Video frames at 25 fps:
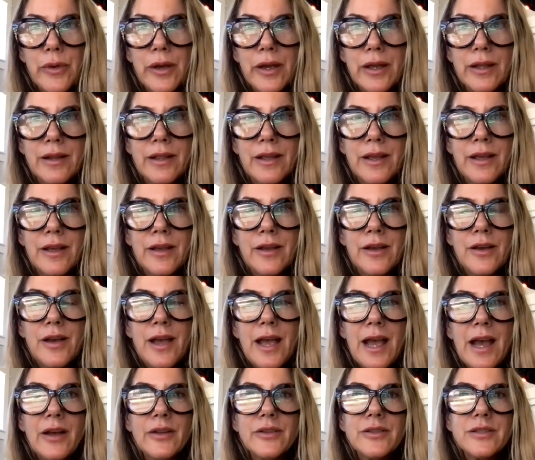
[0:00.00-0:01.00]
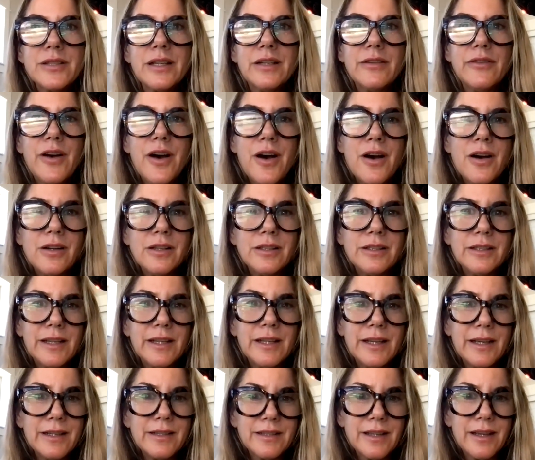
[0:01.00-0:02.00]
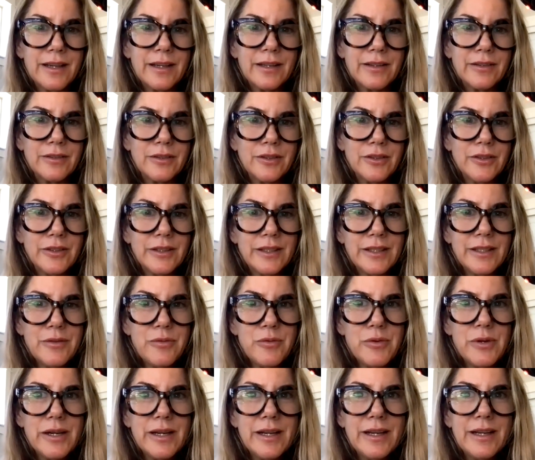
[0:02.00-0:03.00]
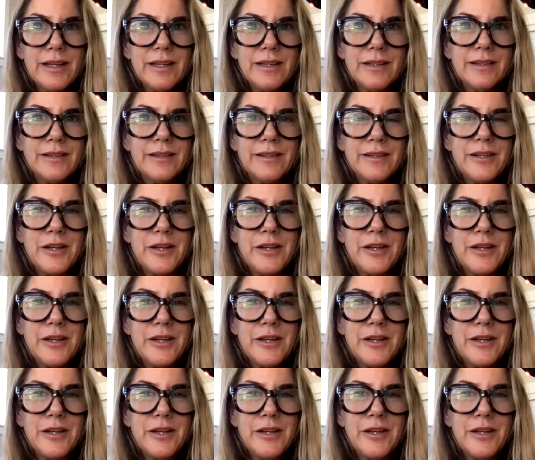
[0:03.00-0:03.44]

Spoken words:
But outside of holiday, it's like, look at what,